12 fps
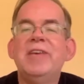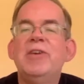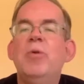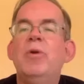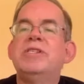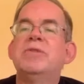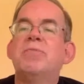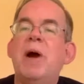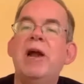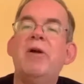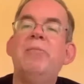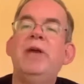You
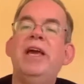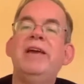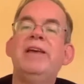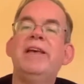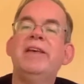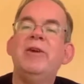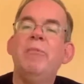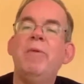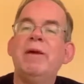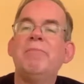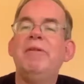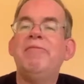inspire me. You
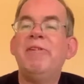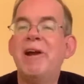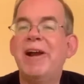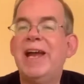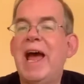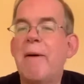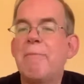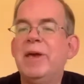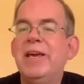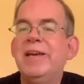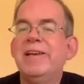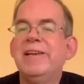make me very
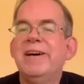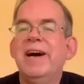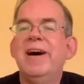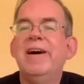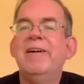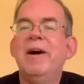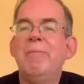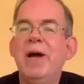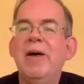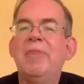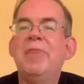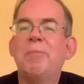happy
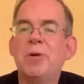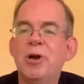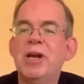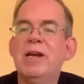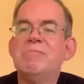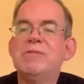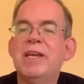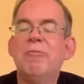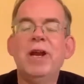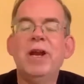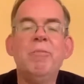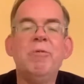about the programs that
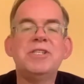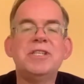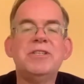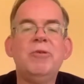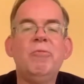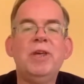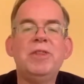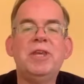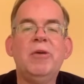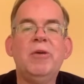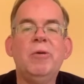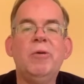we're able to do with
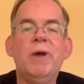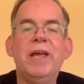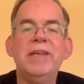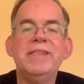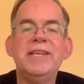you, and